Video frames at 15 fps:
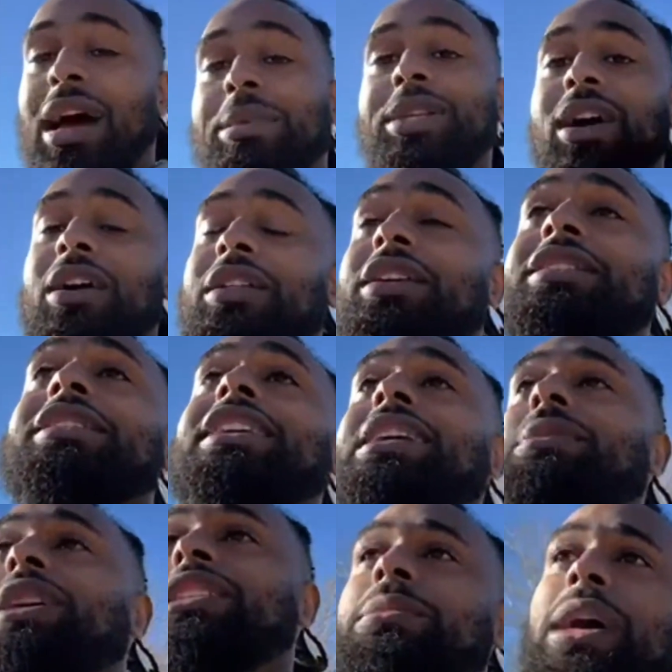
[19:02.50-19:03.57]
I'm telling you, these
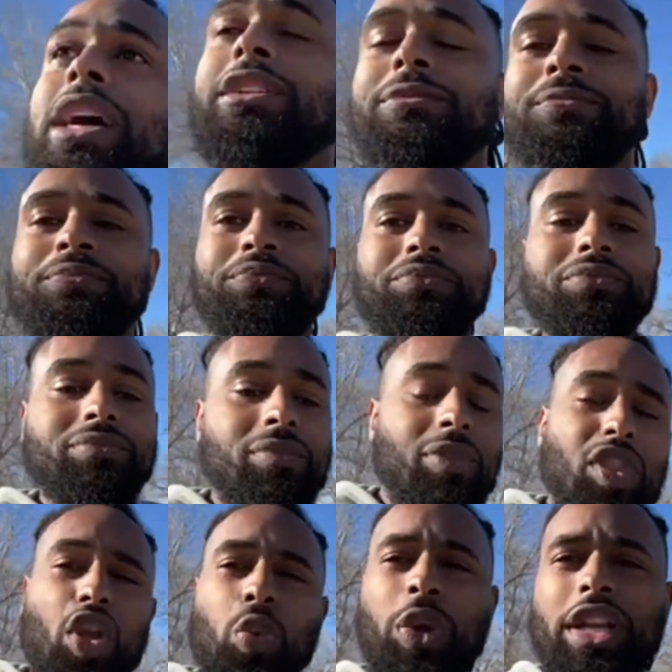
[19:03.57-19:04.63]
demons, man,
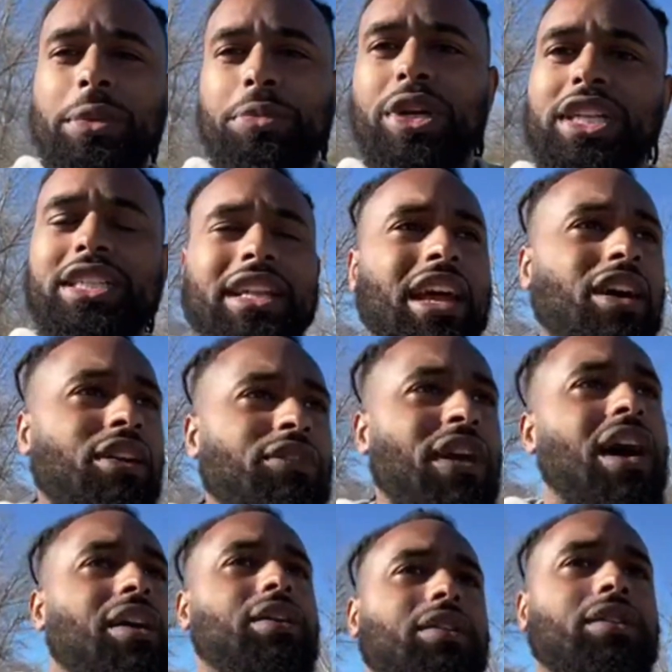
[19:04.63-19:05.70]
when you're preaching
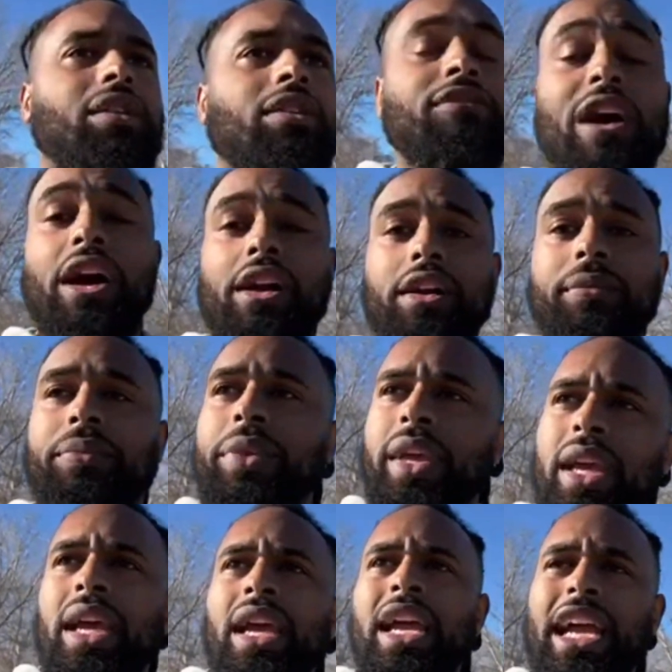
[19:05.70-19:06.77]
hellfire, fire,
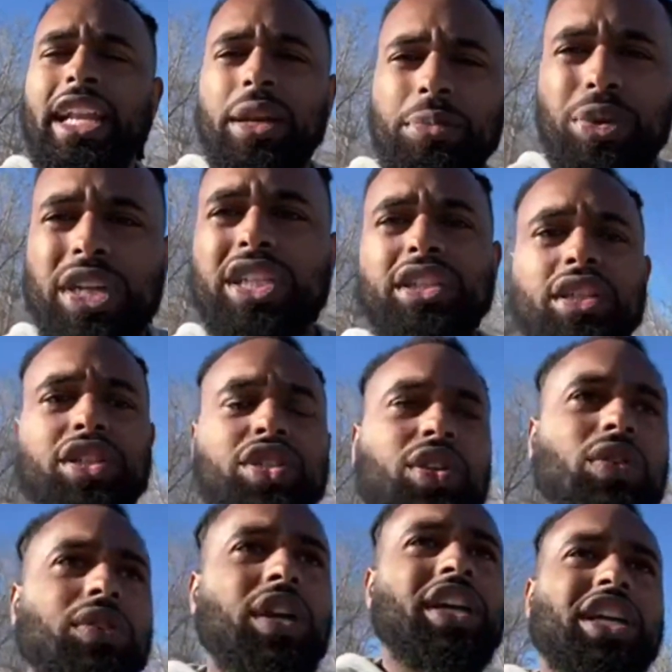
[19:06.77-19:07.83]
and you're preaching the
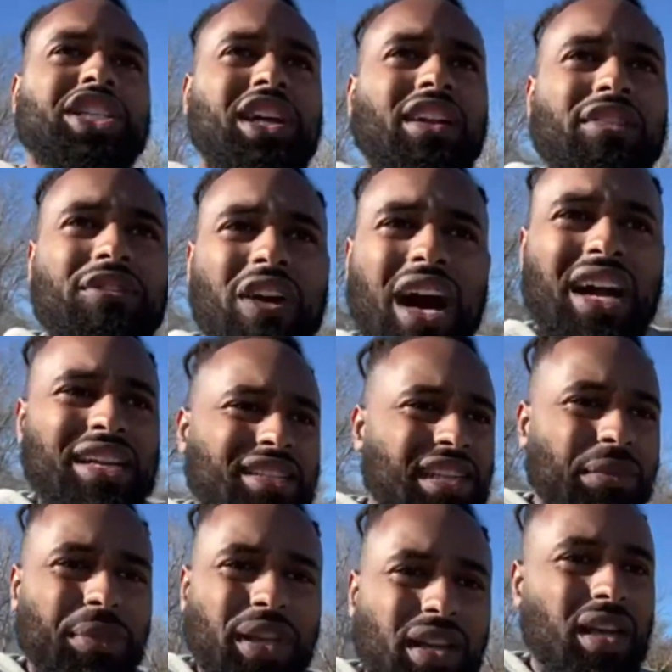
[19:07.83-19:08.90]
truth, they're gonna try to find
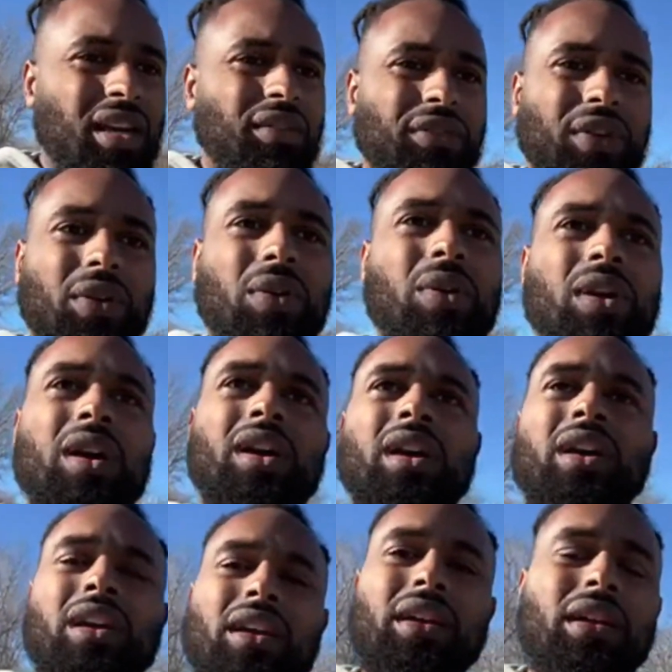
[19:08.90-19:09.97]
something of you,
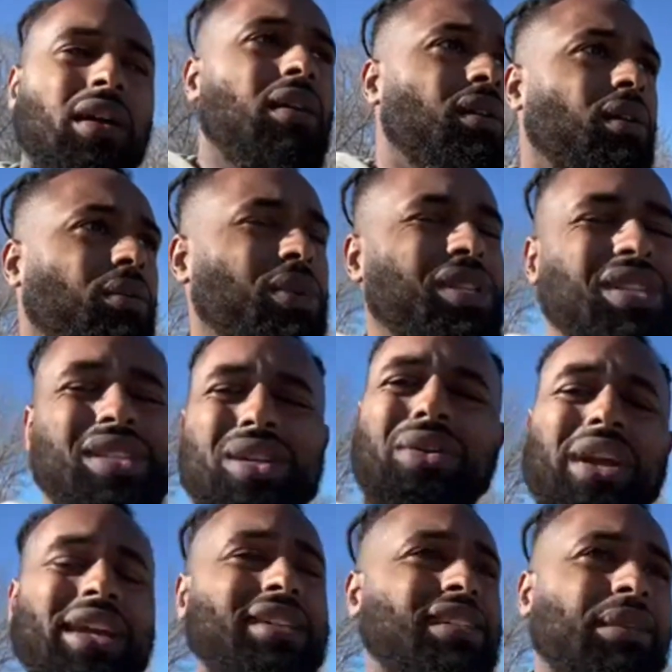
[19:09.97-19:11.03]
you know, which is
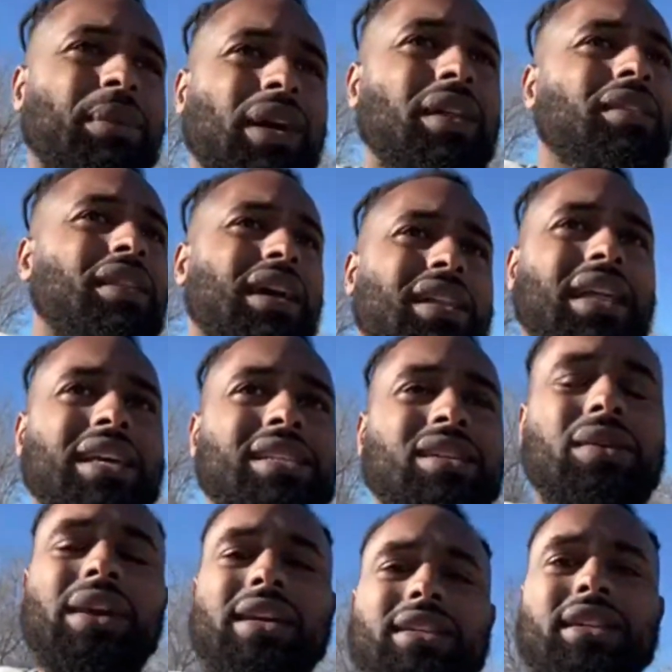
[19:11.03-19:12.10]
crazy, man. That, that's
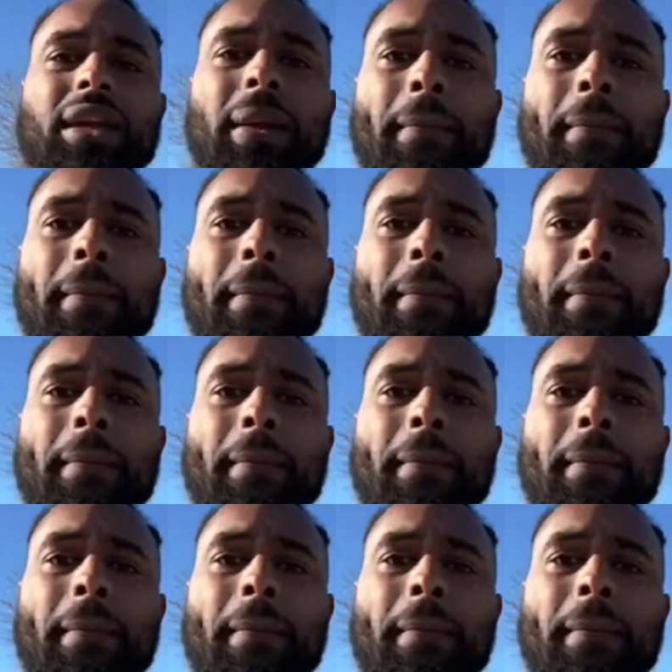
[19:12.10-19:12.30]
crazy.